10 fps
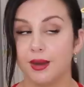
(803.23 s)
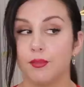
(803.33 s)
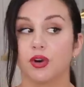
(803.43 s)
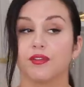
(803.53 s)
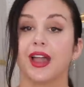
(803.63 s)
I'm
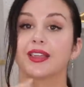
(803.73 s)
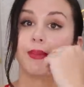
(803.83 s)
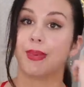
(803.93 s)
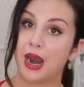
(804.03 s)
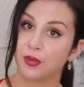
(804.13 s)
more of like the
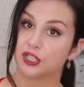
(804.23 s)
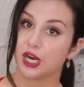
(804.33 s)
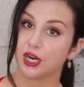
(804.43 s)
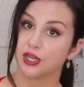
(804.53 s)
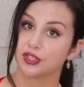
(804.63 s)
power
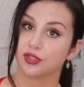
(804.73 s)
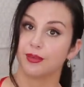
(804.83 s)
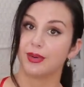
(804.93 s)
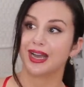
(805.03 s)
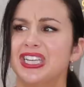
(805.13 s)
jogger, so
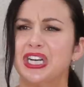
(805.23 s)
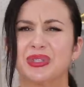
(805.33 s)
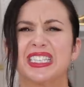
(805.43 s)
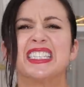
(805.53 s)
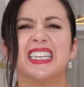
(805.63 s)
I'm not, you know,
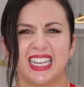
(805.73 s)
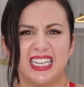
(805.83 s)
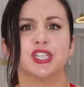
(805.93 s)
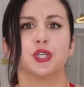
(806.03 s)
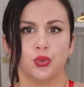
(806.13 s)

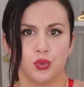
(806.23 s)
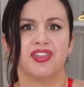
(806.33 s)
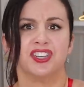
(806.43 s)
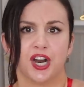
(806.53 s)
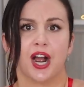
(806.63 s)
sticking to
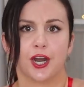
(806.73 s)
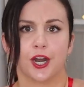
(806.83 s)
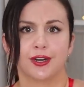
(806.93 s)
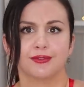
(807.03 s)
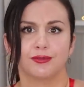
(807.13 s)
the
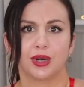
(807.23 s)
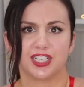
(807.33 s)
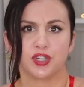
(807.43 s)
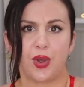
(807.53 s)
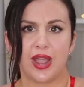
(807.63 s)
jogger when I
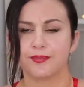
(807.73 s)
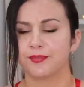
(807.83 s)
sweat.